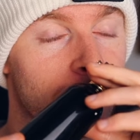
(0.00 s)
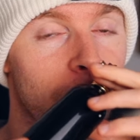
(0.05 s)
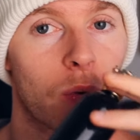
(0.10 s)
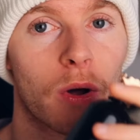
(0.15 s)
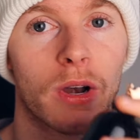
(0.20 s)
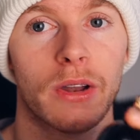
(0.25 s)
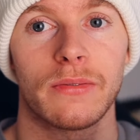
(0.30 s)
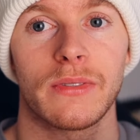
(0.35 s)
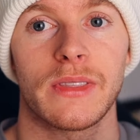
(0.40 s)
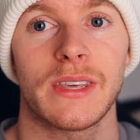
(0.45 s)

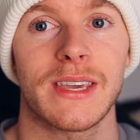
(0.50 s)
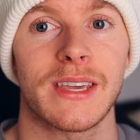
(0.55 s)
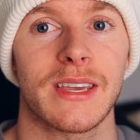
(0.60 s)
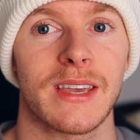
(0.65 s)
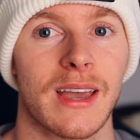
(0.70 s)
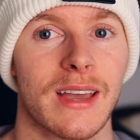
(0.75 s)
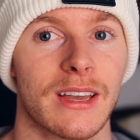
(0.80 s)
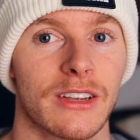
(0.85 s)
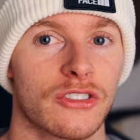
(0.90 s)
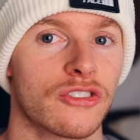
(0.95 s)
one of the
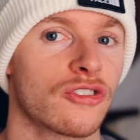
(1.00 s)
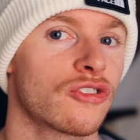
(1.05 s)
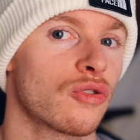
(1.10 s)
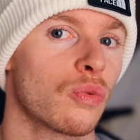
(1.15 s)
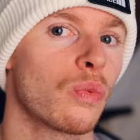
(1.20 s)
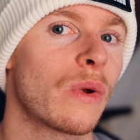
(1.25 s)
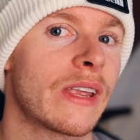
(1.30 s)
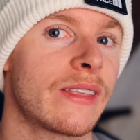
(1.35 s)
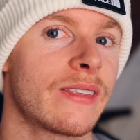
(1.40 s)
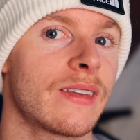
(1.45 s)

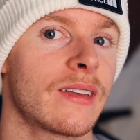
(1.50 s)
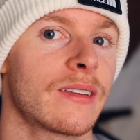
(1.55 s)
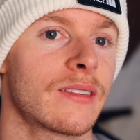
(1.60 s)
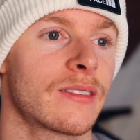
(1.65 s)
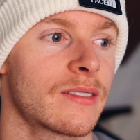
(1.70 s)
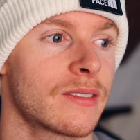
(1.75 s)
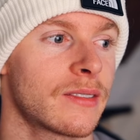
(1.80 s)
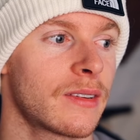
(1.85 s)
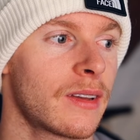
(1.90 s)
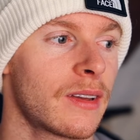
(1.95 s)

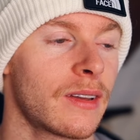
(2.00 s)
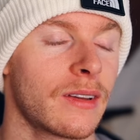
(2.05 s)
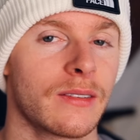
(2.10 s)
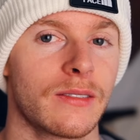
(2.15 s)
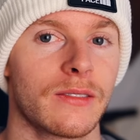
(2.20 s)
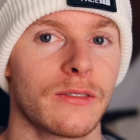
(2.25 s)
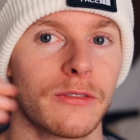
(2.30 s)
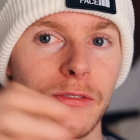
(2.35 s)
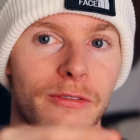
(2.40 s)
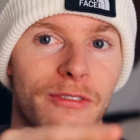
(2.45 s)
sweetest
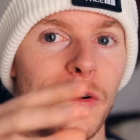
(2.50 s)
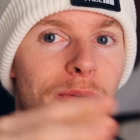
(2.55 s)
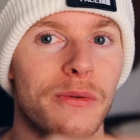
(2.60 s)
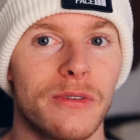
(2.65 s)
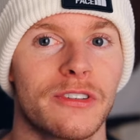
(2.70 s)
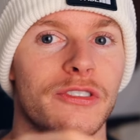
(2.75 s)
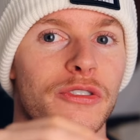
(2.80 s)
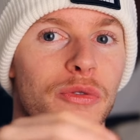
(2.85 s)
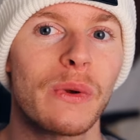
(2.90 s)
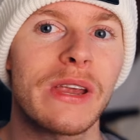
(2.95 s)
fo
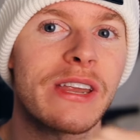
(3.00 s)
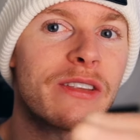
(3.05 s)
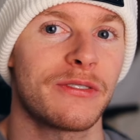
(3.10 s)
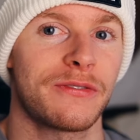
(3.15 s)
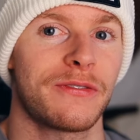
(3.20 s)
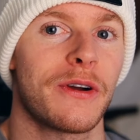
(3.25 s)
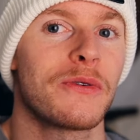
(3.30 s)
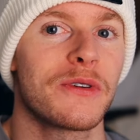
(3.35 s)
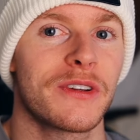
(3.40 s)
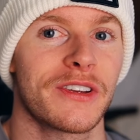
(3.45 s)
sweet
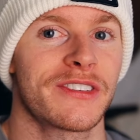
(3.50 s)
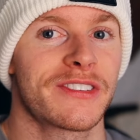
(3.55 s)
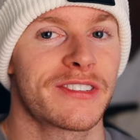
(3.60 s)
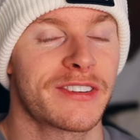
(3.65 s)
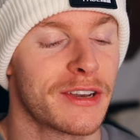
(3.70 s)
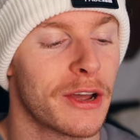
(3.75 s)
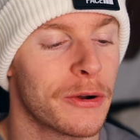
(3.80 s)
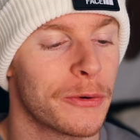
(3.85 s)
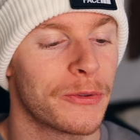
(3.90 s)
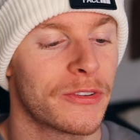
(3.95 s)
focused
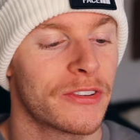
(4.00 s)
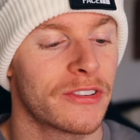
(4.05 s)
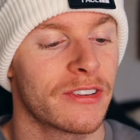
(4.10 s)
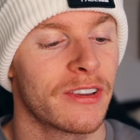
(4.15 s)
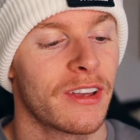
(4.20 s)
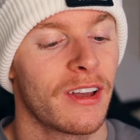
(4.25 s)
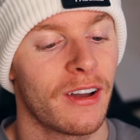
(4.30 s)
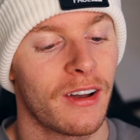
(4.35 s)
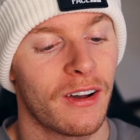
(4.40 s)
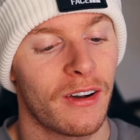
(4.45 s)
notes
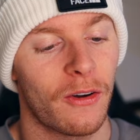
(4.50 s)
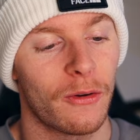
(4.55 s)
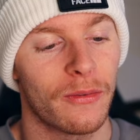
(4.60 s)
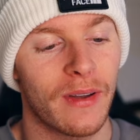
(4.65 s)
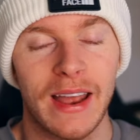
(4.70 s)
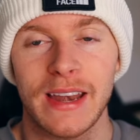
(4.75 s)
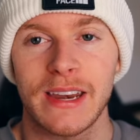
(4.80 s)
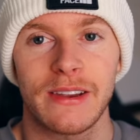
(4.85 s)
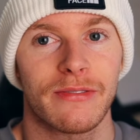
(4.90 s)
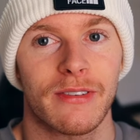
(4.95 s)
of
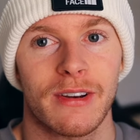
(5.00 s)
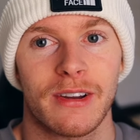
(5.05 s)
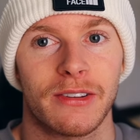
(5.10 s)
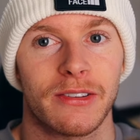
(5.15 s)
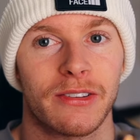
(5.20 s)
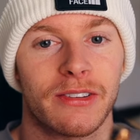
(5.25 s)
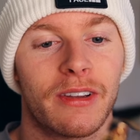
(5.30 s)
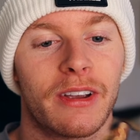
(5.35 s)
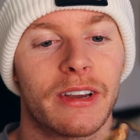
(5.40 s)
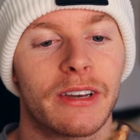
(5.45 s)
any
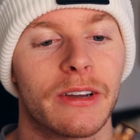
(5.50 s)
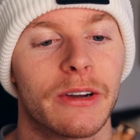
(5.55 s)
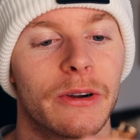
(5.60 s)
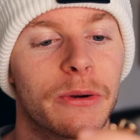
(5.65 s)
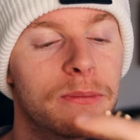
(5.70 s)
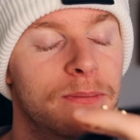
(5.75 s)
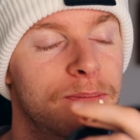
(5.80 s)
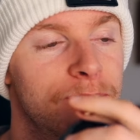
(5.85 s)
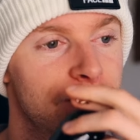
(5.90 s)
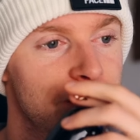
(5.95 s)
fragrance that I know.